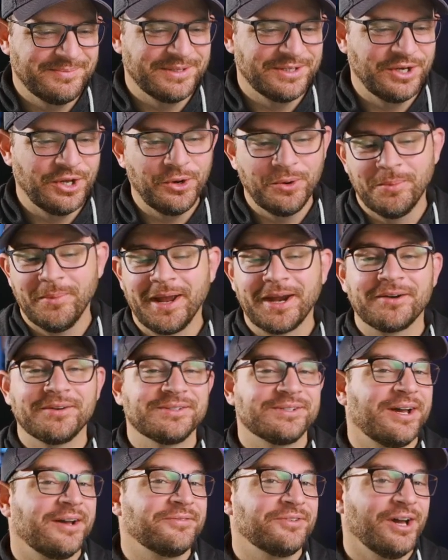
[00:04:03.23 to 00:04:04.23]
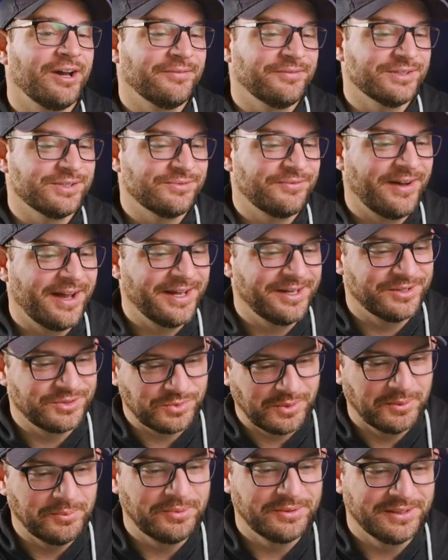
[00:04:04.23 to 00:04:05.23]
know Microsoft Office files
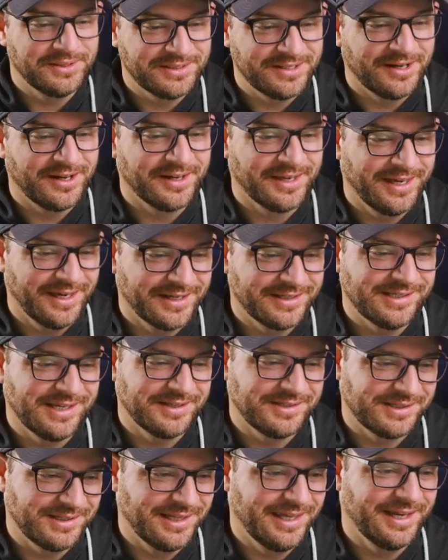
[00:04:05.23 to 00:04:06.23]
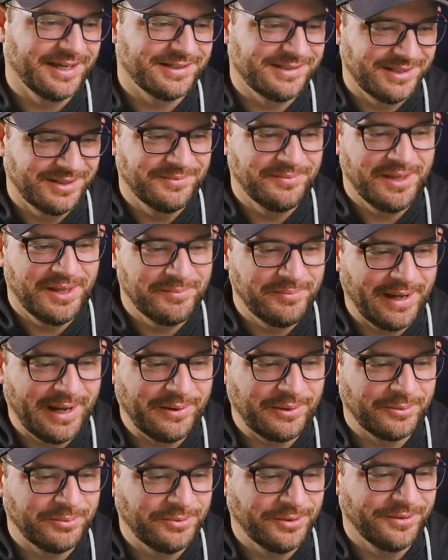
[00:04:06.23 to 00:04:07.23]
when I put in docx, slx, and
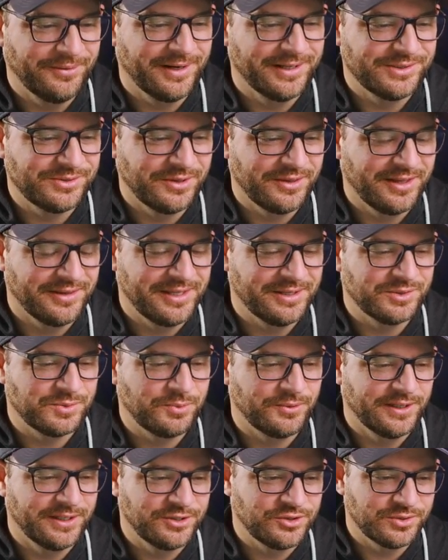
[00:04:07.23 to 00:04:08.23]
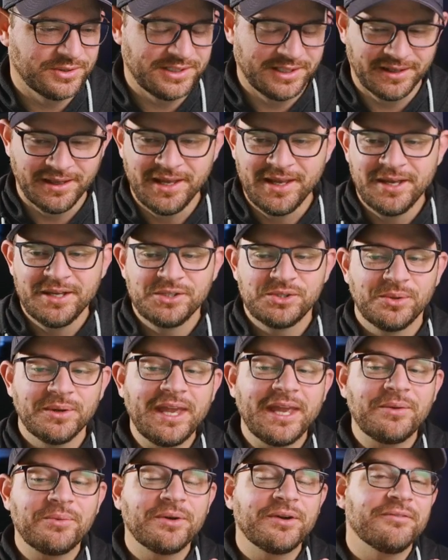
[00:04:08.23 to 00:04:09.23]
PowerPoint, right? So I thought that was pretty interesting. So
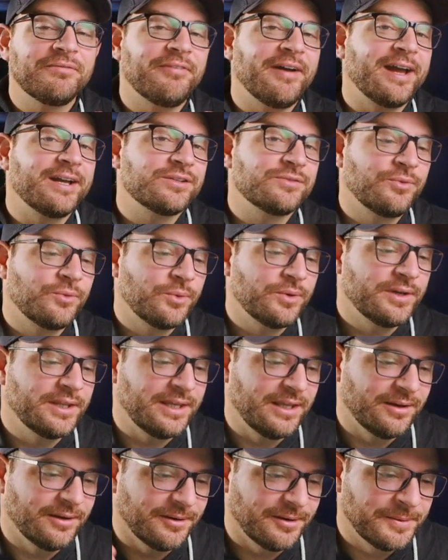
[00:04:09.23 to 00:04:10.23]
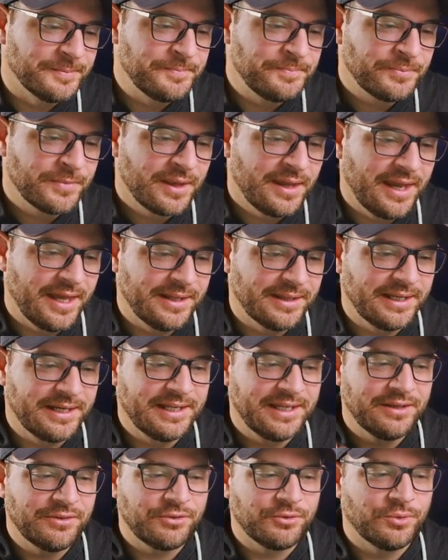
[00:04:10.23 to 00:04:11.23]
again, we're gonna fast forward here and let
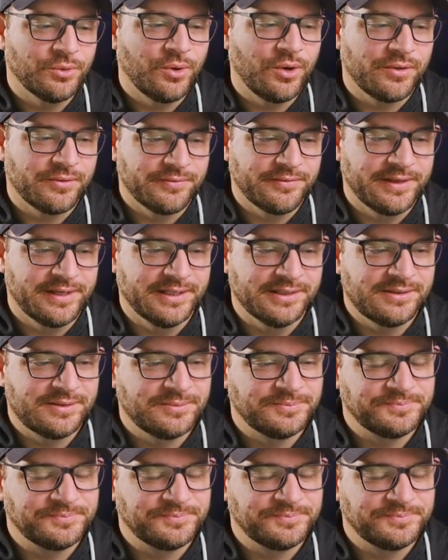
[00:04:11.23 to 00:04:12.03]
it get through all of this.